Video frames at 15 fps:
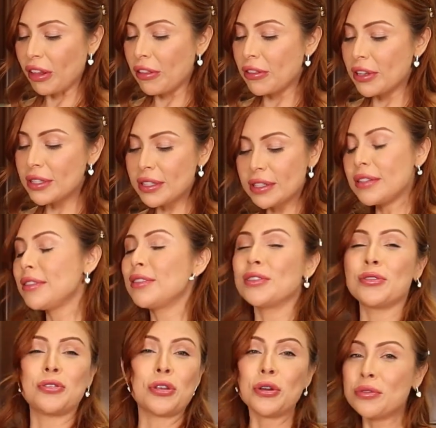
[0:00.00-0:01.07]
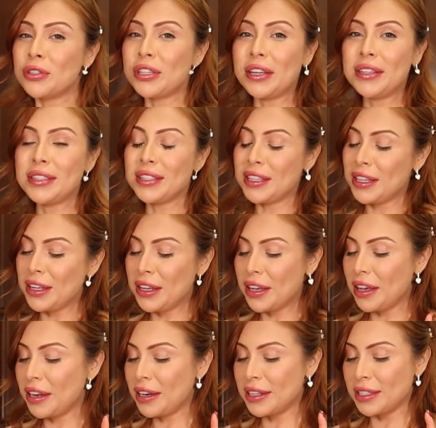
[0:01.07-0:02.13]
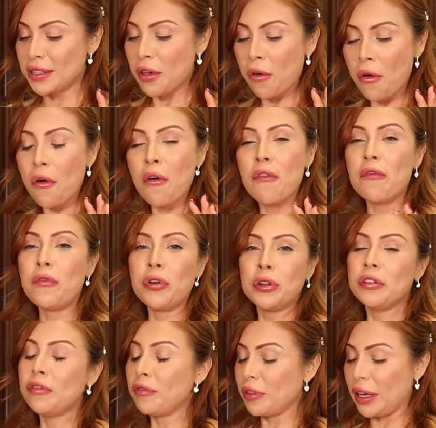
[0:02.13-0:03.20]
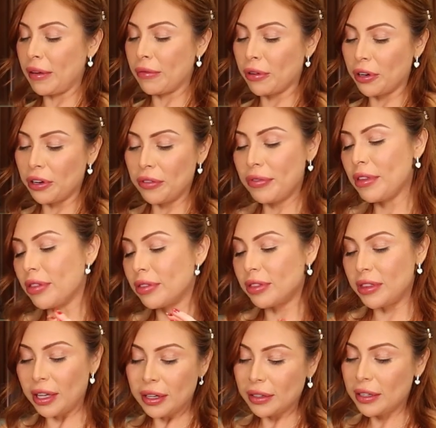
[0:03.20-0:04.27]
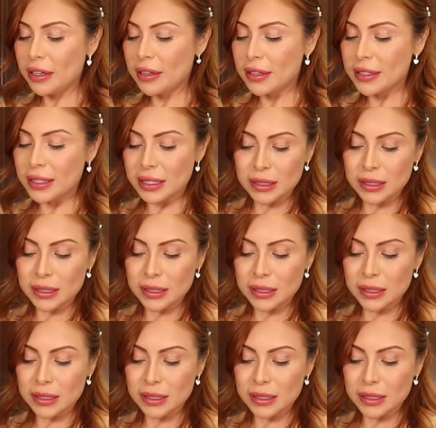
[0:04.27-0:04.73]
This is so tasty. It is full of flavor. The thickness,